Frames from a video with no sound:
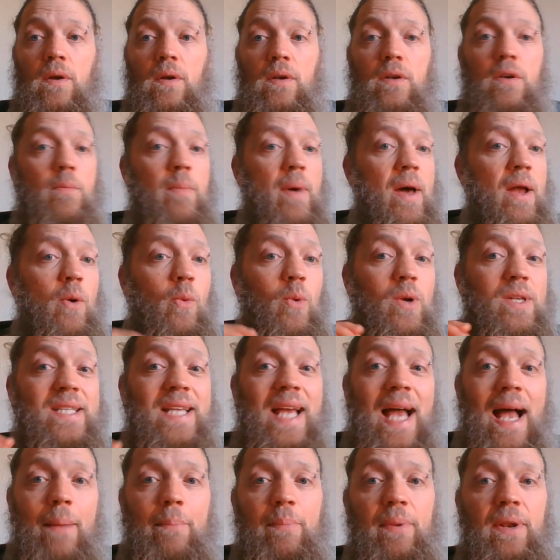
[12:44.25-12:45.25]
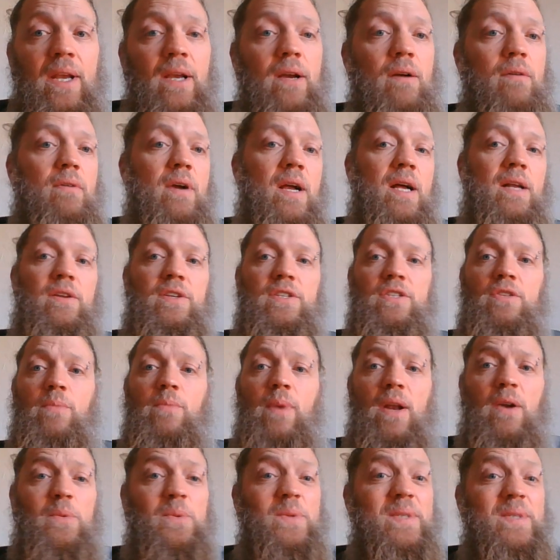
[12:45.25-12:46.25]
No matter what's happening around us, no
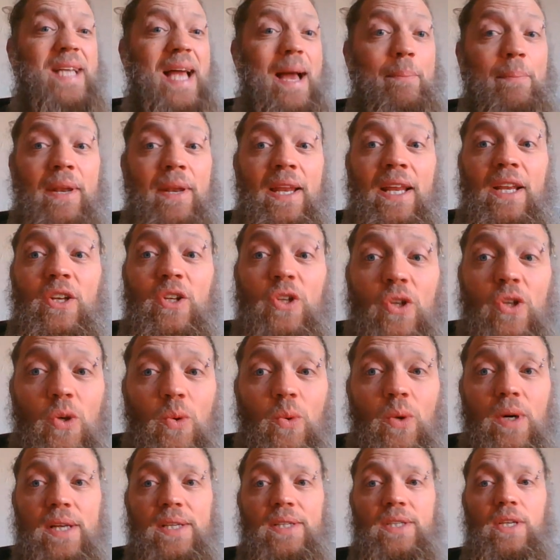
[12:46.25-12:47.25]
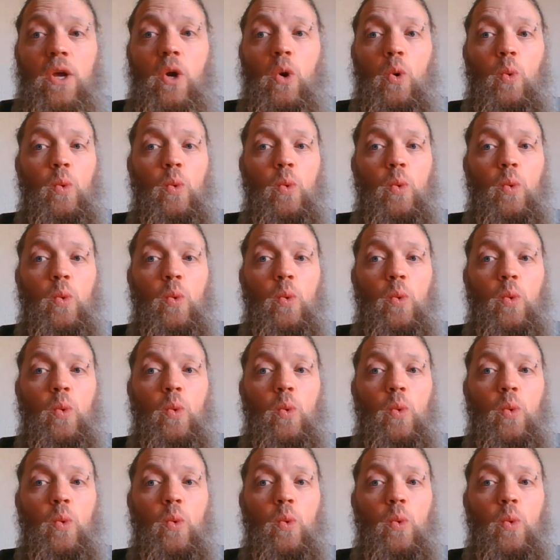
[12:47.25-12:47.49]
matter what's happening to us,